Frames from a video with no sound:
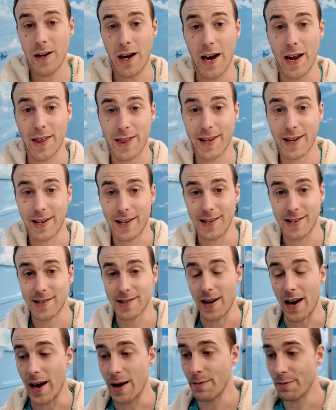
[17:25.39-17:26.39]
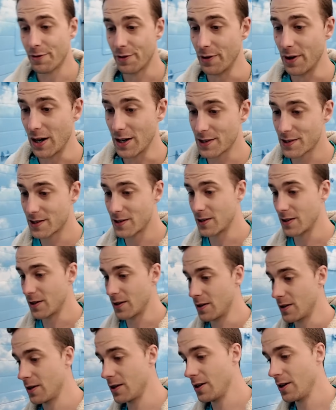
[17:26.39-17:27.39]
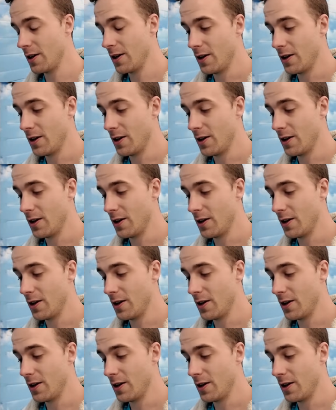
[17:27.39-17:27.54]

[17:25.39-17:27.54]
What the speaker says: I think it's time for us to